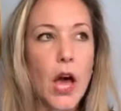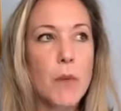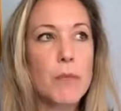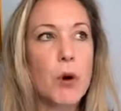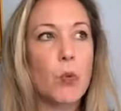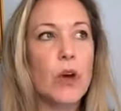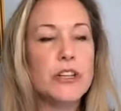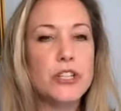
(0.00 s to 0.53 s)

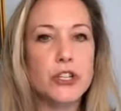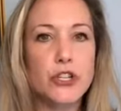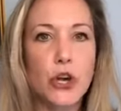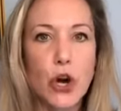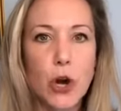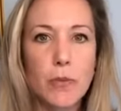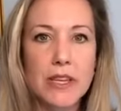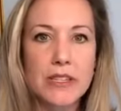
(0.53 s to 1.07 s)
But what
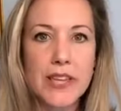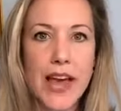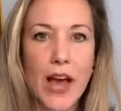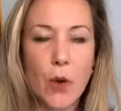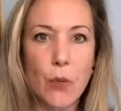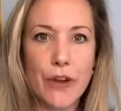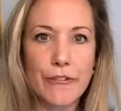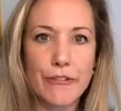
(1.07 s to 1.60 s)
determines
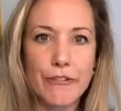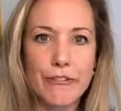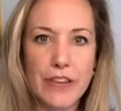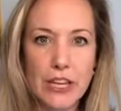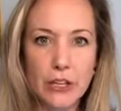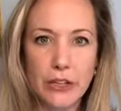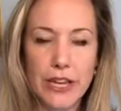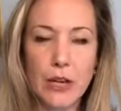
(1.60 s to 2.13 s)
how we
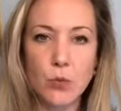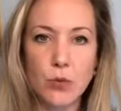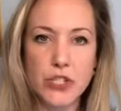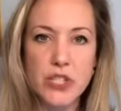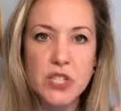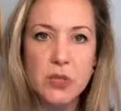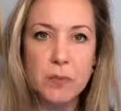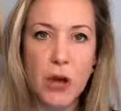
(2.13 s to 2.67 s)
feel in
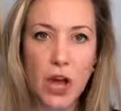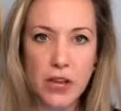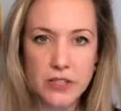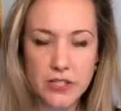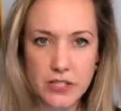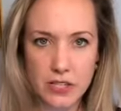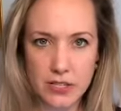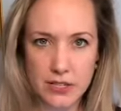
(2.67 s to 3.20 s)

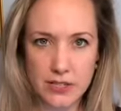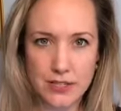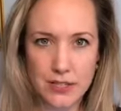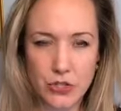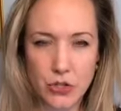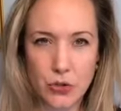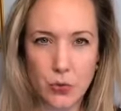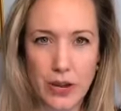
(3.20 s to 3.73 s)
response to this
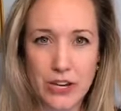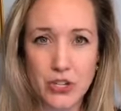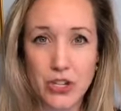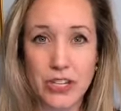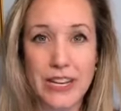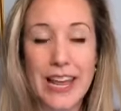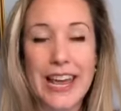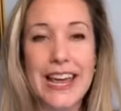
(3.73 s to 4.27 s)

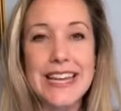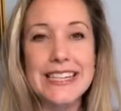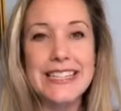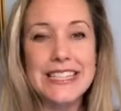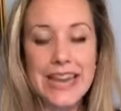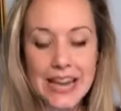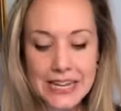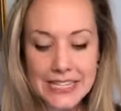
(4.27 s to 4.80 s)
situation
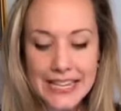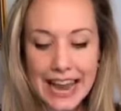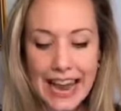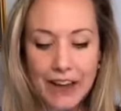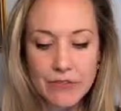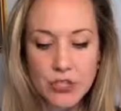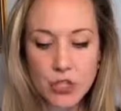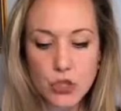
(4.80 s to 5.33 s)
does
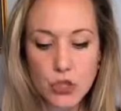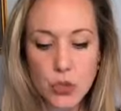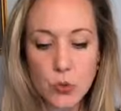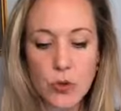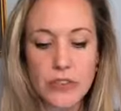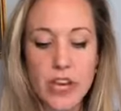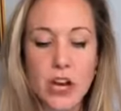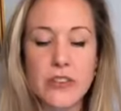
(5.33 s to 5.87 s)
have to do
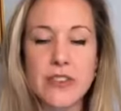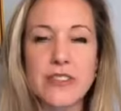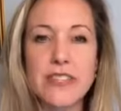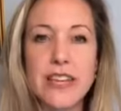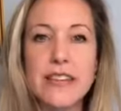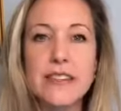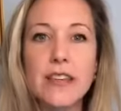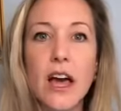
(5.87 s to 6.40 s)
with our
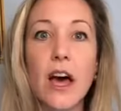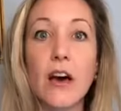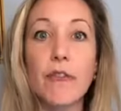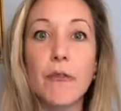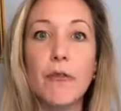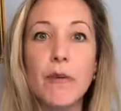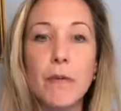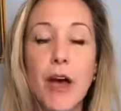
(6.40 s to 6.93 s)
sense
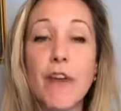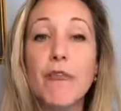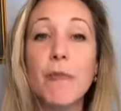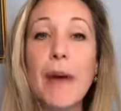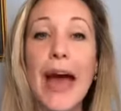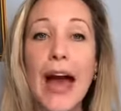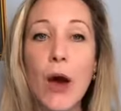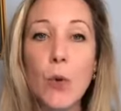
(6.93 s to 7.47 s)
of, of
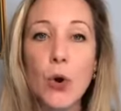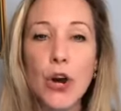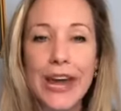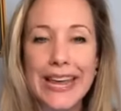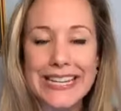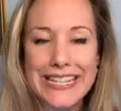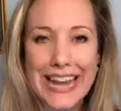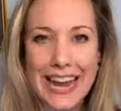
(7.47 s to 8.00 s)
power
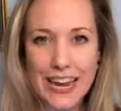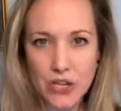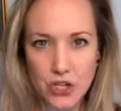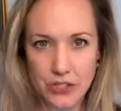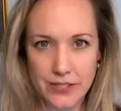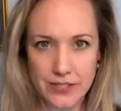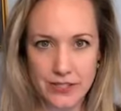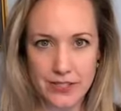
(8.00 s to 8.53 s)
and
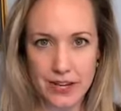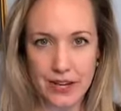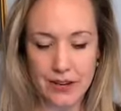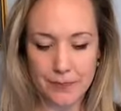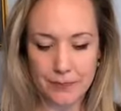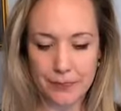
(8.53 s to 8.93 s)
agency.